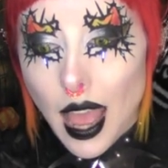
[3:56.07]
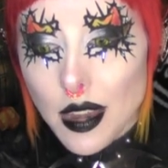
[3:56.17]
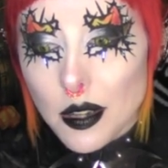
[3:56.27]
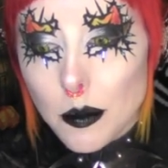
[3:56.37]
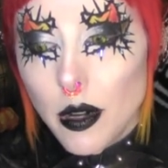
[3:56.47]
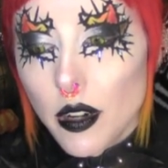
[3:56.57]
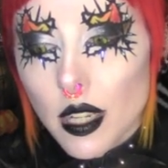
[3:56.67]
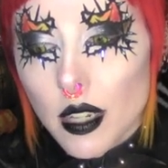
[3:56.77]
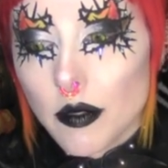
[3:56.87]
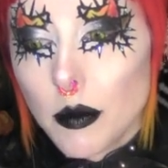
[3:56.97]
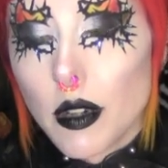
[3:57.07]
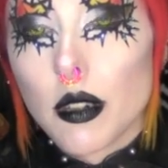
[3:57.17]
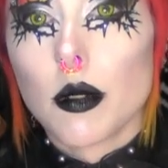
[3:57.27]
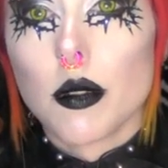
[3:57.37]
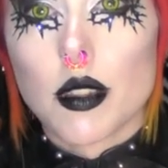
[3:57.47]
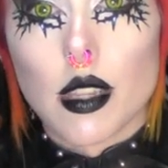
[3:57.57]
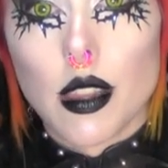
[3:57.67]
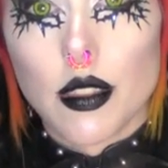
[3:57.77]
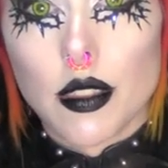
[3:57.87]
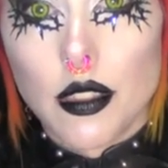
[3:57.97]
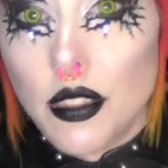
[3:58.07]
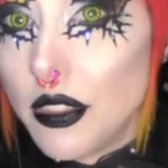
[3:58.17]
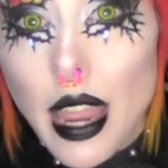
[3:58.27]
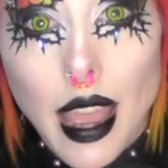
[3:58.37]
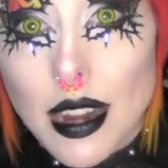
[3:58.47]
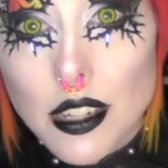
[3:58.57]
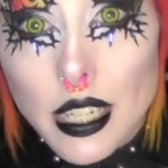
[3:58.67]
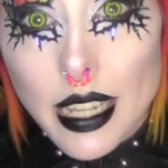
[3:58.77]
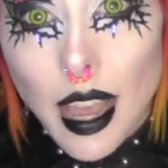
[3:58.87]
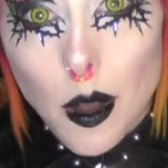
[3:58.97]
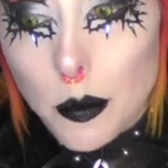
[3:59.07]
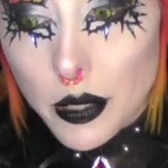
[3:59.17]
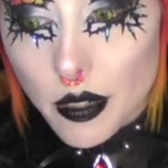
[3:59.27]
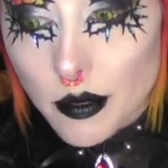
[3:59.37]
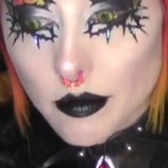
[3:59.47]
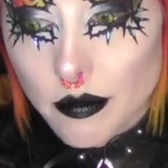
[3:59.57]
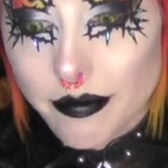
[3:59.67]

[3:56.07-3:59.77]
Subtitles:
and miracle of miracles, they actually help you.